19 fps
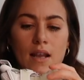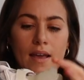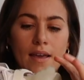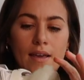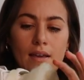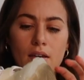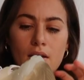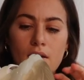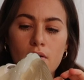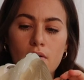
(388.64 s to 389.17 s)

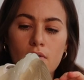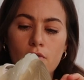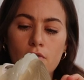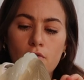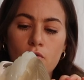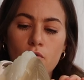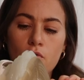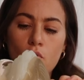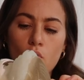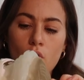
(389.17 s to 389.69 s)
like
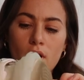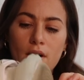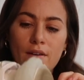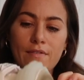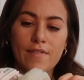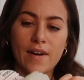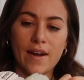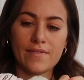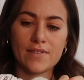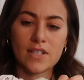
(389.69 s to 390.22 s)
4 or
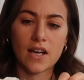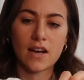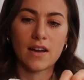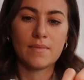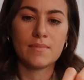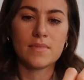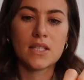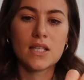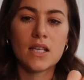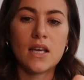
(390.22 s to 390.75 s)
5
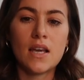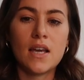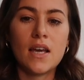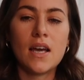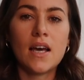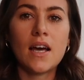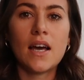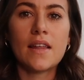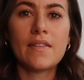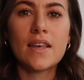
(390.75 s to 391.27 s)
times
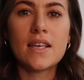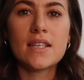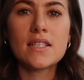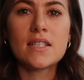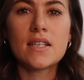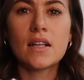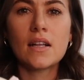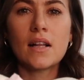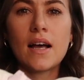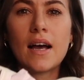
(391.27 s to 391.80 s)
and they
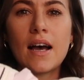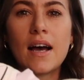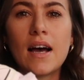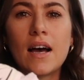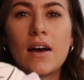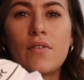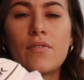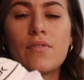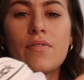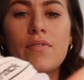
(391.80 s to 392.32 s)
still
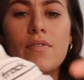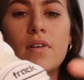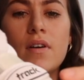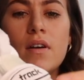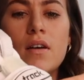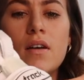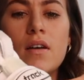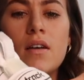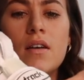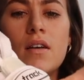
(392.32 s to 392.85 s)
have
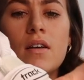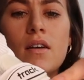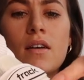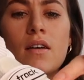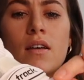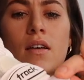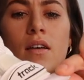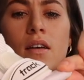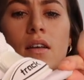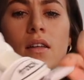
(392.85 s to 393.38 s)

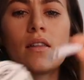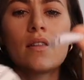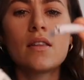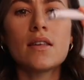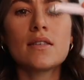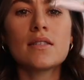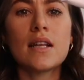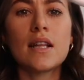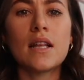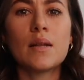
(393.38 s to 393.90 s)

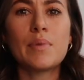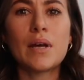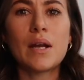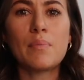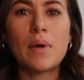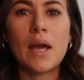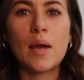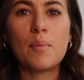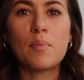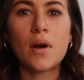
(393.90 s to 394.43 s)
this little bit
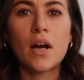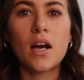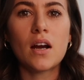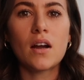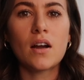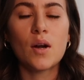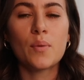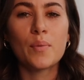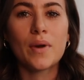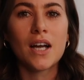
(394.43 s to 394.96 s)
of paper.
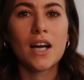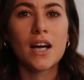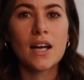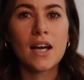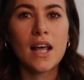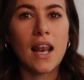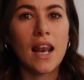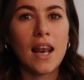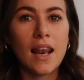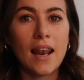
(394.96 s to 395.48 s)
Oh my God,
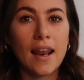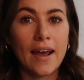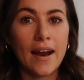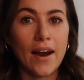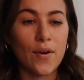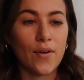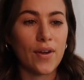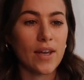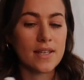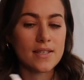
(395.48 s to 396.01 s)

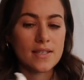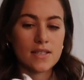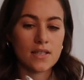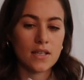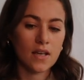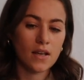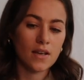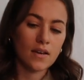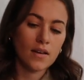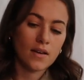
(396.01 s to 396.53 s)
hilarious.
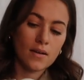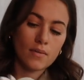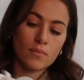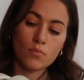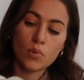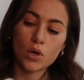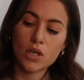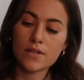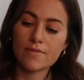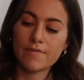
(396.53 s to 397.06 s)

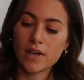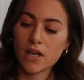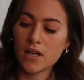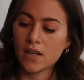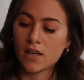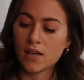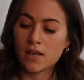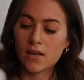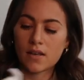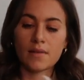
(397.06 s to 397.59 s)

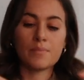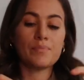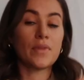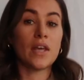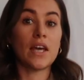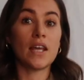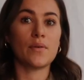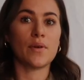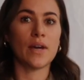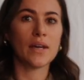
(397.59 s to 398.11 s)
Mortifying.
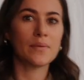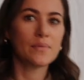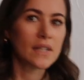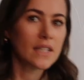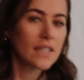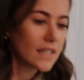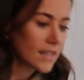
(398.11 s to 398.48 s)
Anyway,